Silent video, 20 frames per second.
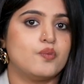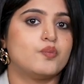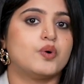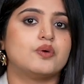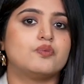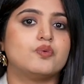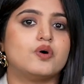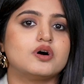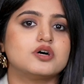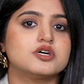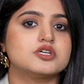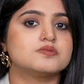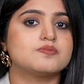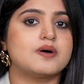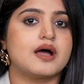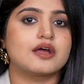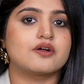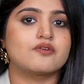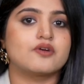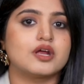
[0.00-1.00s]
When workers
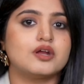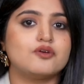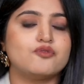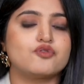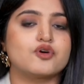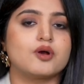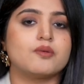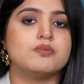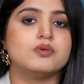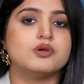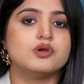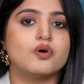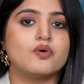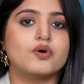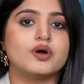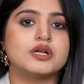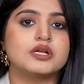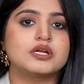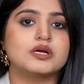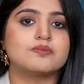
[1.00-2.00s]
migrate from
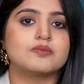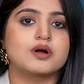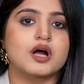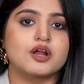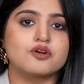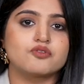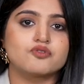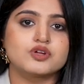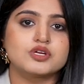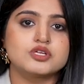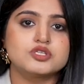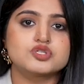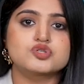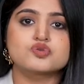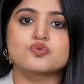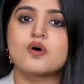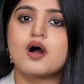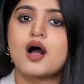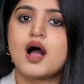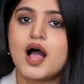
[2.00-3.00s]
low-income countries
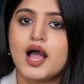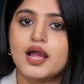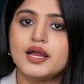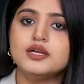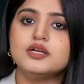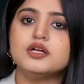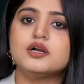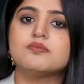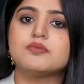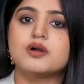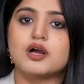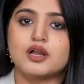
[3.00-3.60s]
to high-income